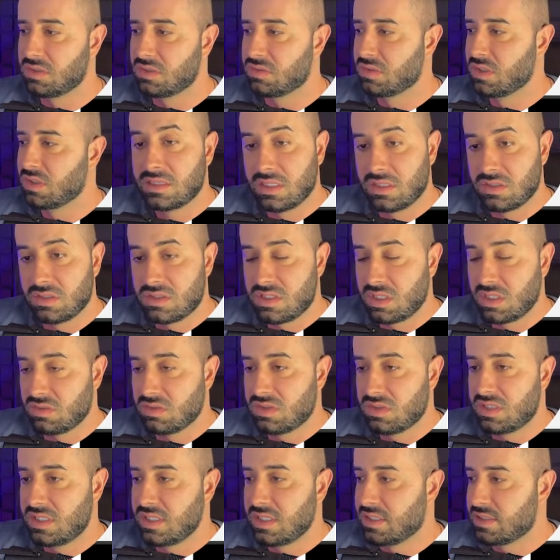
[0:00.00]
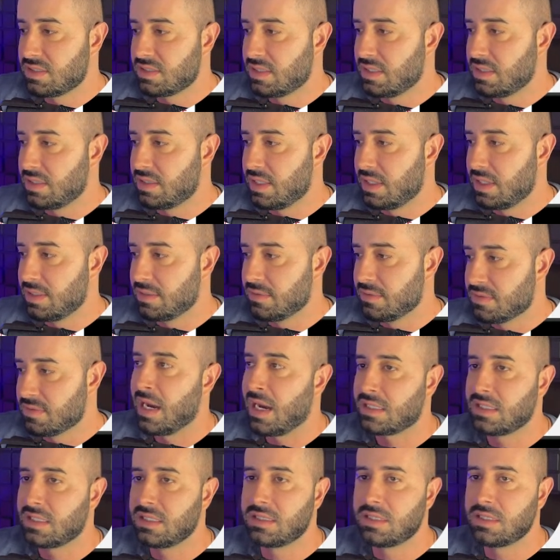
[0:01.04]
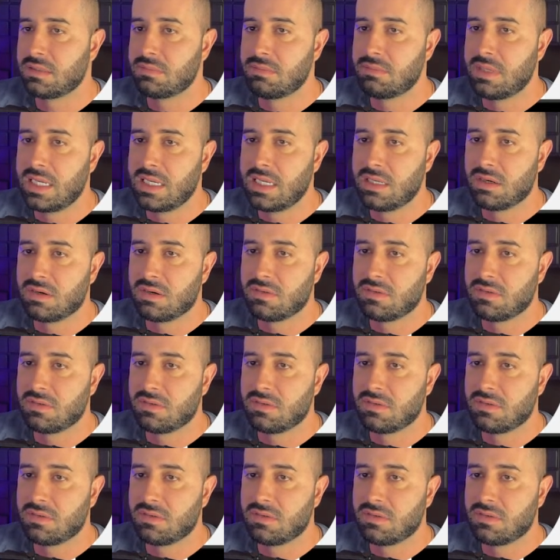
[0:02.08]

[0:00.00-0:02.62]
So many advertisers there are here too.